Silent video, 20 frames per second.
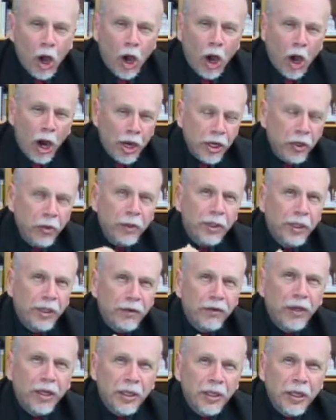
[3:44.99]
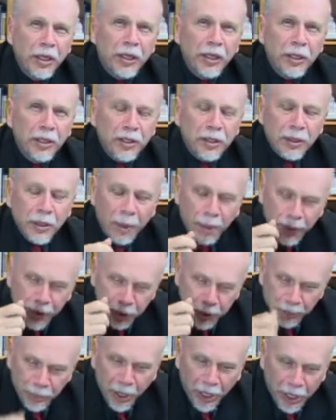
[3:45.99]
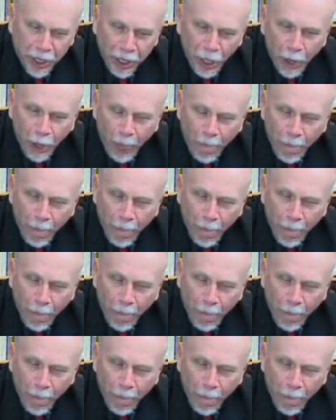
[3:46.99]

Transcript: "Are you giving this money